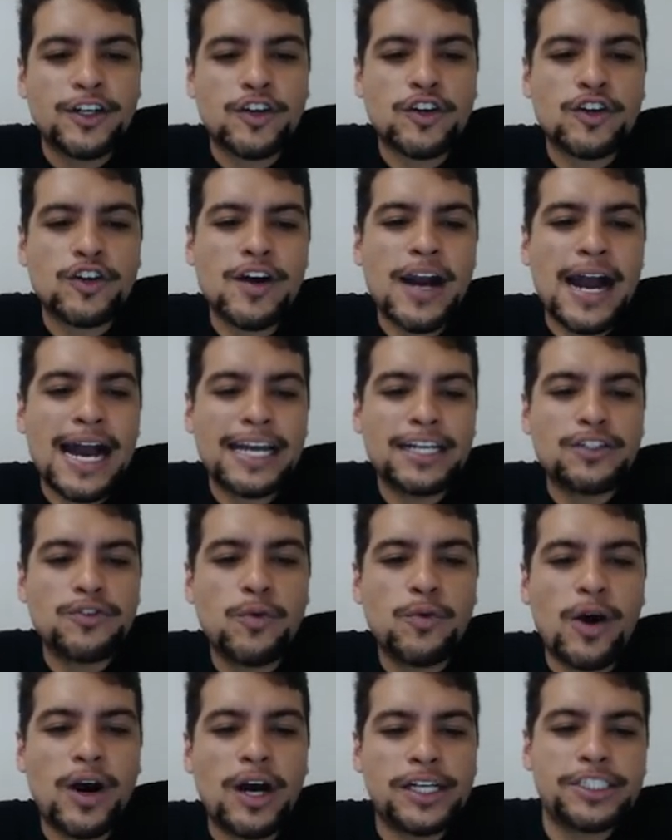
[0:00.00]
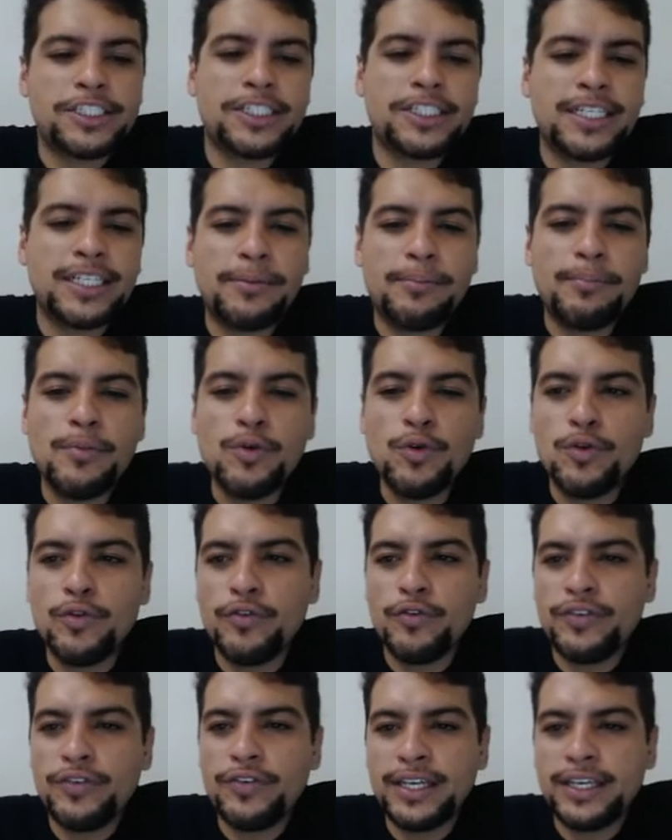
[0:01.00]
Cried watching a
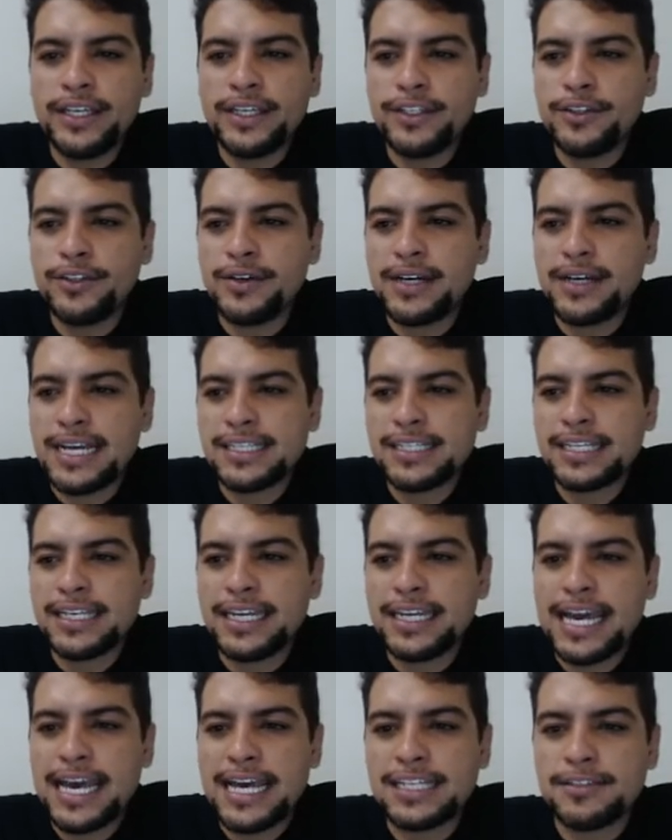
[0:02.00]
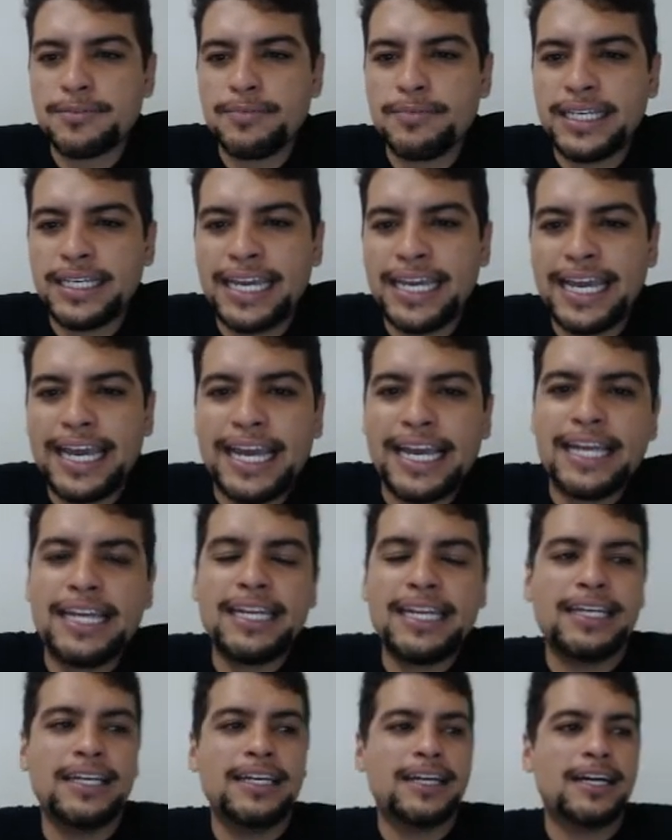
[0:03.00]
movie. You guys can ask me
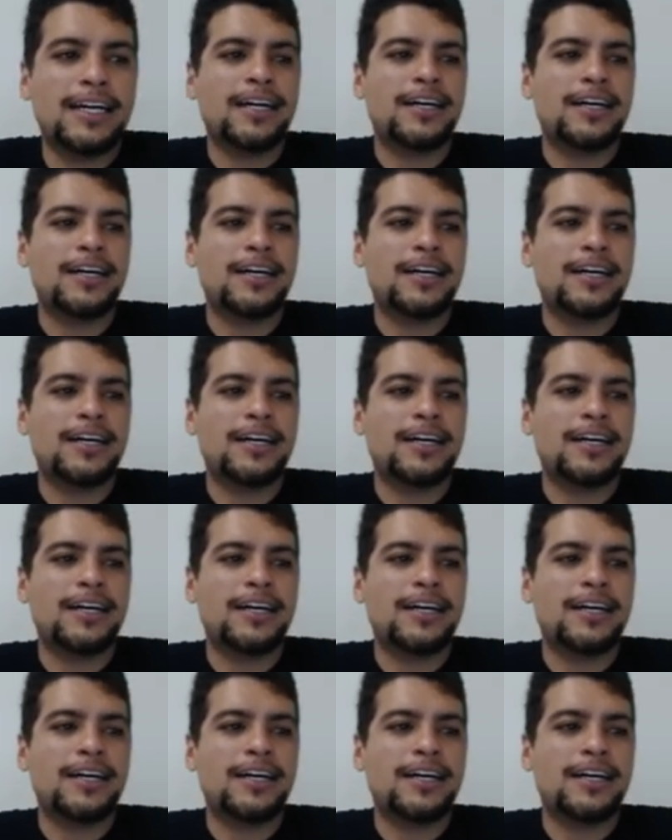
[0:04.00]
any